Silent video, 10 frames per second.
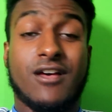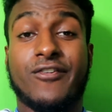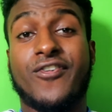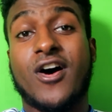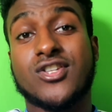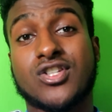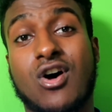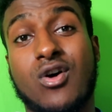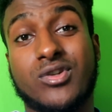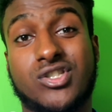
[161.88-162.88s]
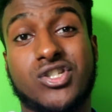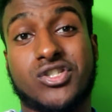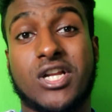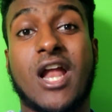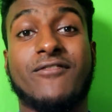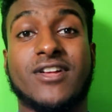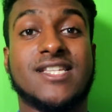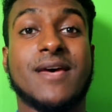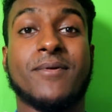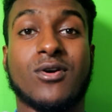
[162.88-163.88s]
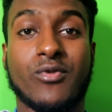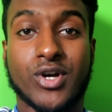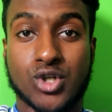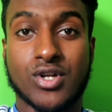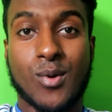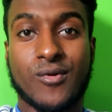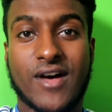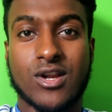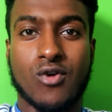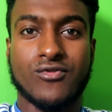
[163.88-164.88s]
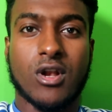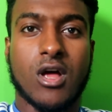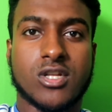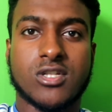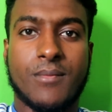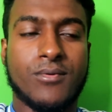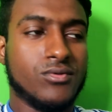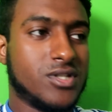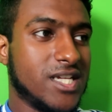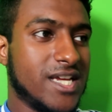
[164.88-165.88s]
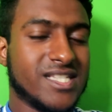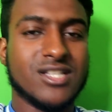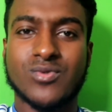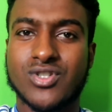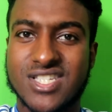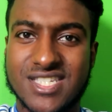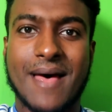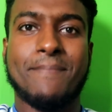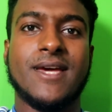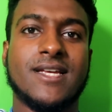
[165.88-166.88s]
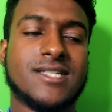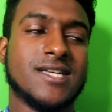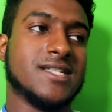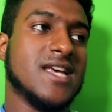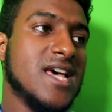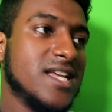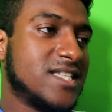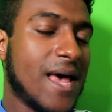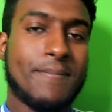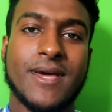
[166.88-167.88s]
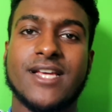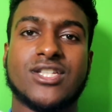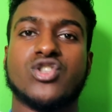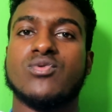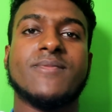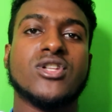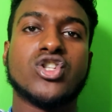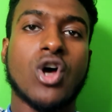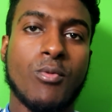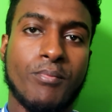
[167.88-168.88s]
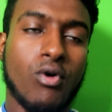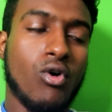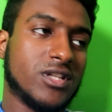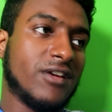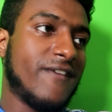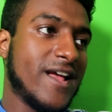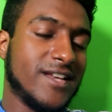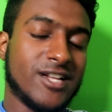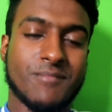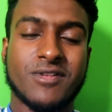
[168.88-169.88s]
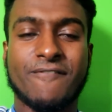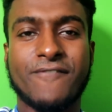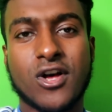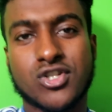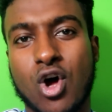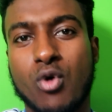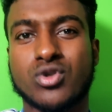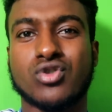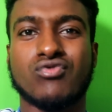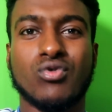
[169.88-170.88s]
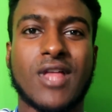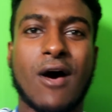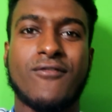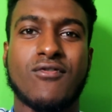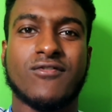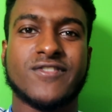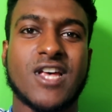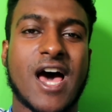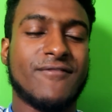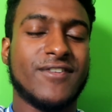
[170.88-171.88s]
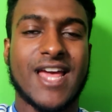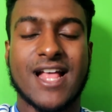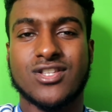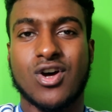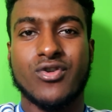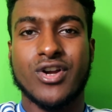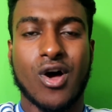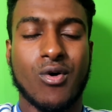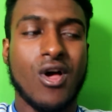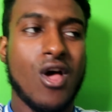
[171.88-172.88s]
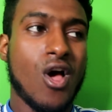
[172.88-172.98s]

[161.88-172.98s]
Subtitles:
The first goal is just another typical issue that we've had over the last couple of seasons, which was set pieces. Set pieces, we've been so poor defending them. And the first goal was just ruled out for offside for the Antonio